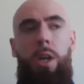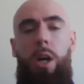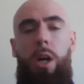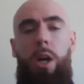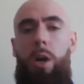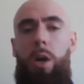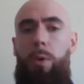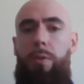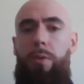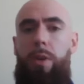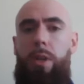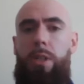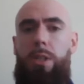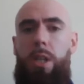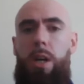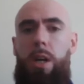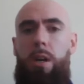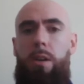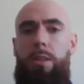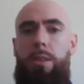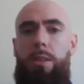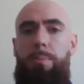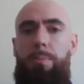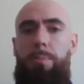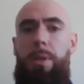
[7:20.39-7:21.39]
With
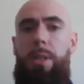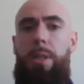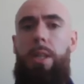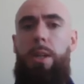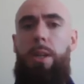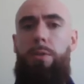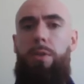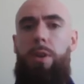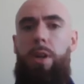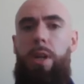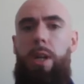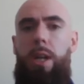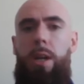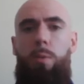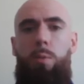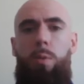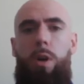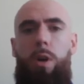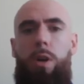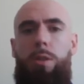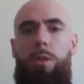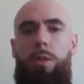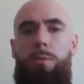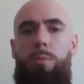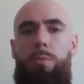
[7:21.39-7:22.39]
Huzzar, it's a bit different. It
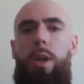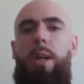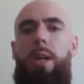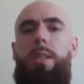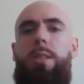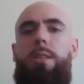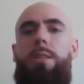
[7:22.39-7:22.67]
works more like